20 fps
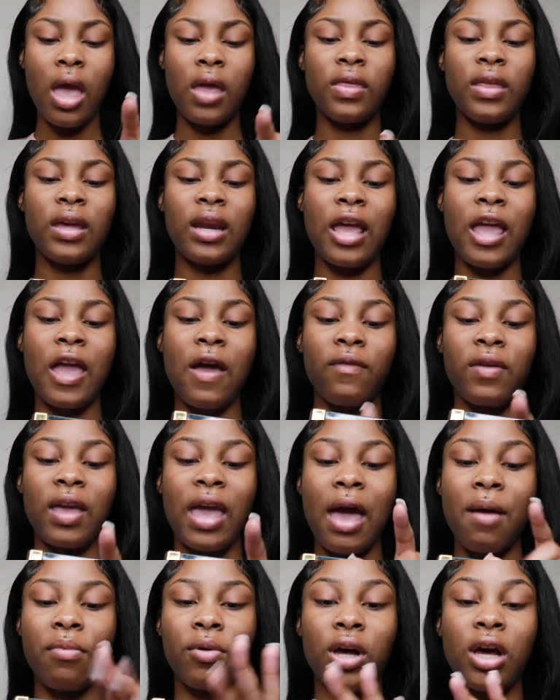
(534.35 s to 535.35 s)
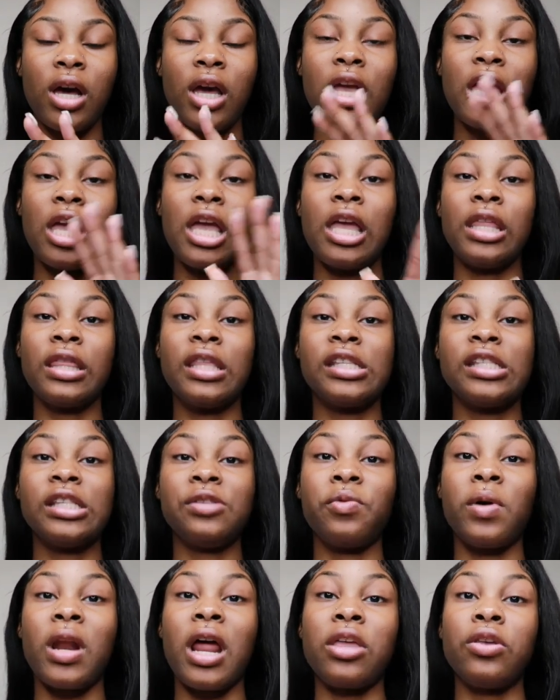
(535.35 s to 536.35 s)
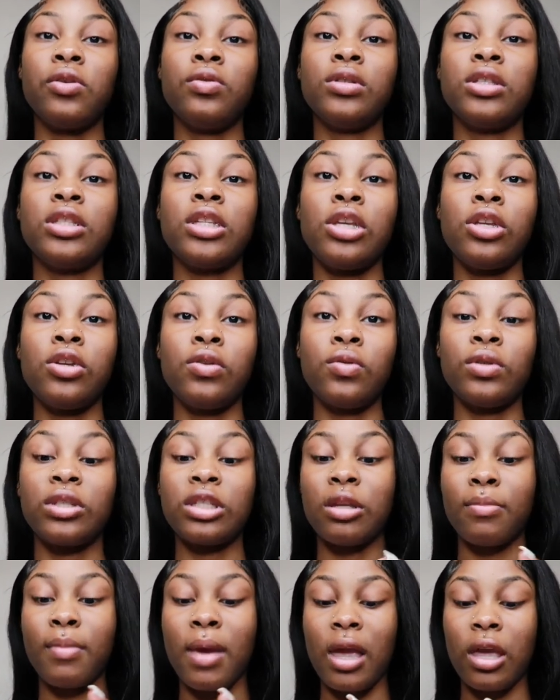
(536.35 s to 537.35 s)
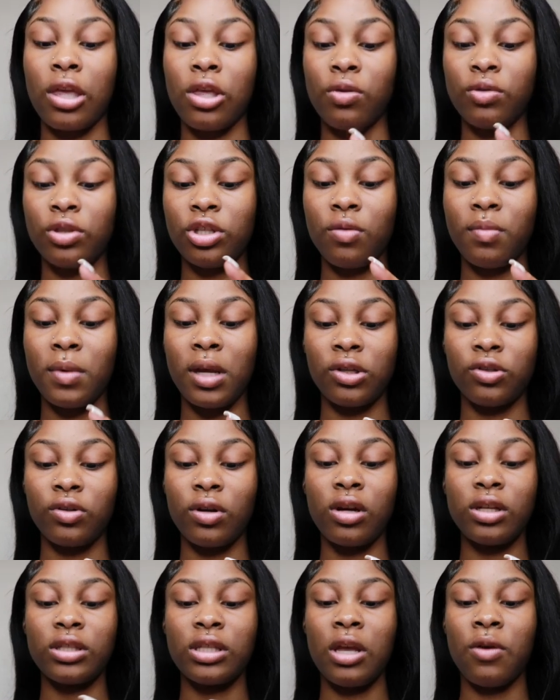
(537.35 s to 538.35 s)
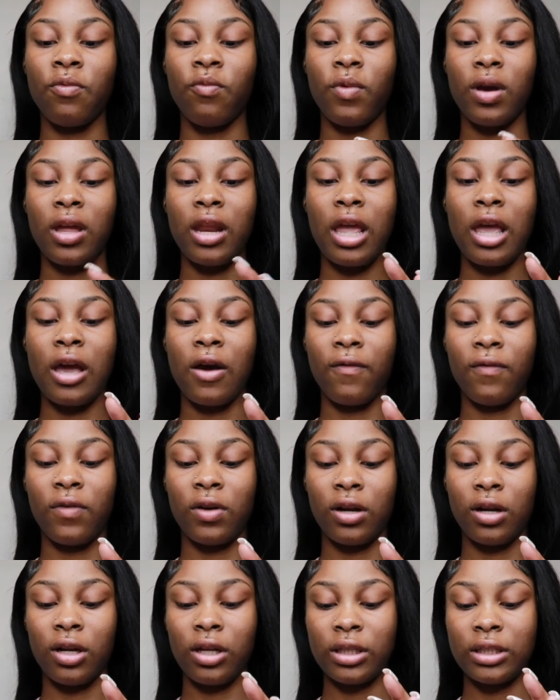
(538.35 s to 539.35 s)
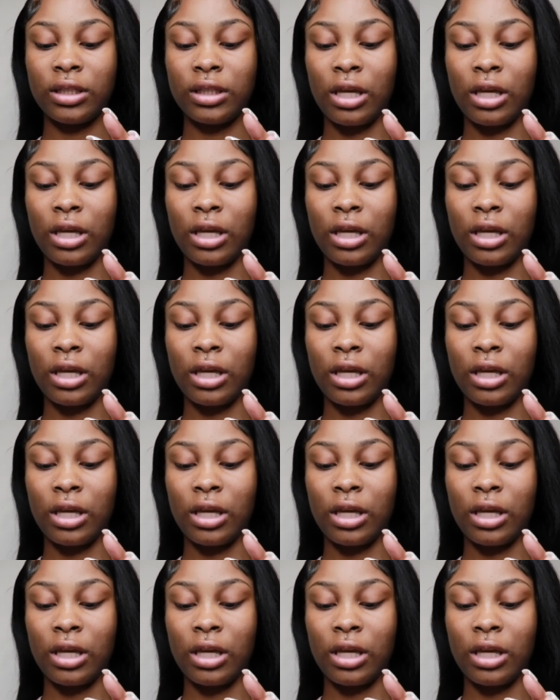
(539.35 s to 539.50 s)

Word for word: Then I have CapCut, and this is what I use to make YouTube intros and whatever.